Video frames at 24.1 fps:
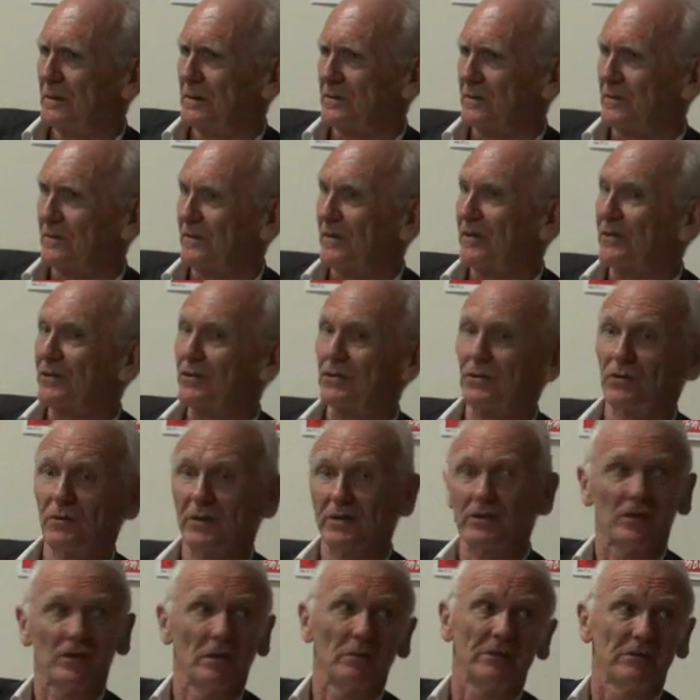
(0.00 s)
It's a very good
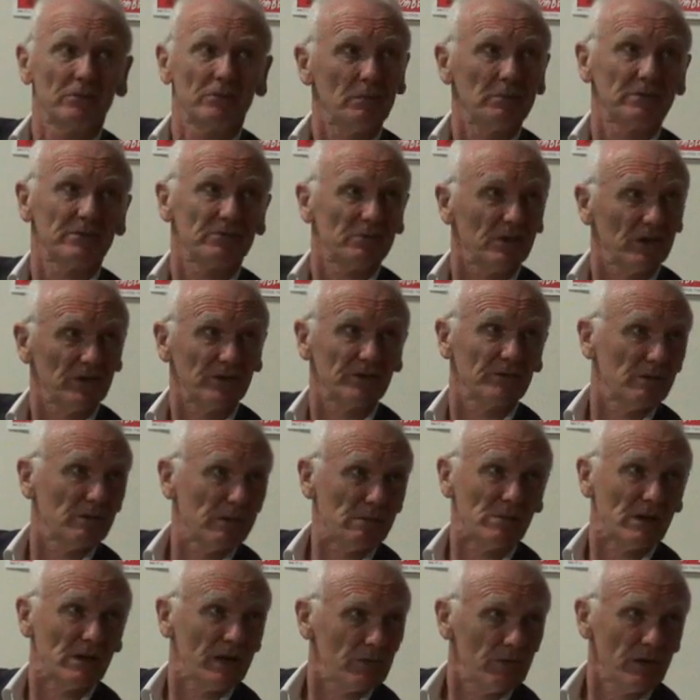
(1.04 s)
question. I mean, you want me to answer
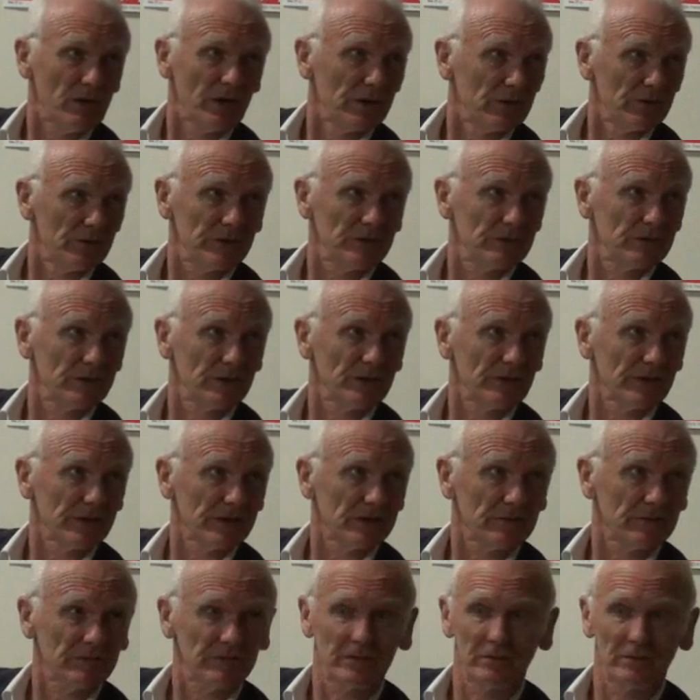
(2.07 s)
one by one, or do you want to
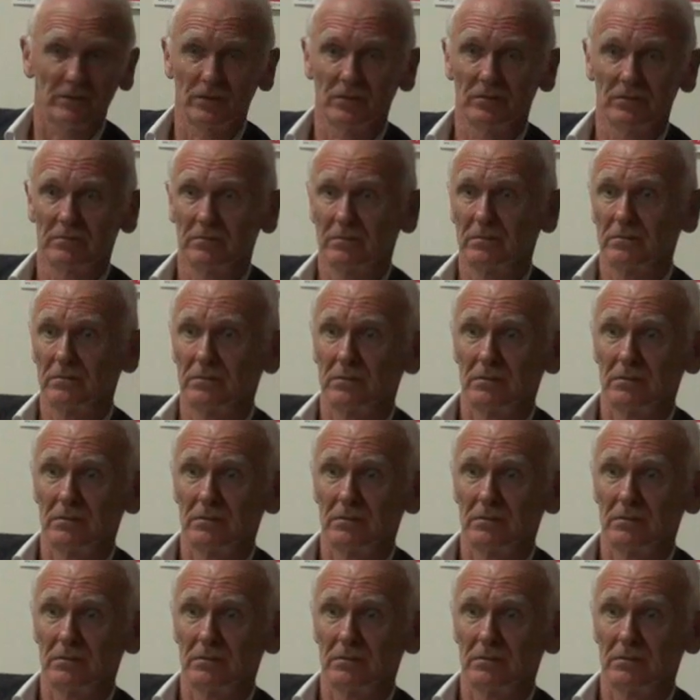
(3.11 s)
take a few minutes?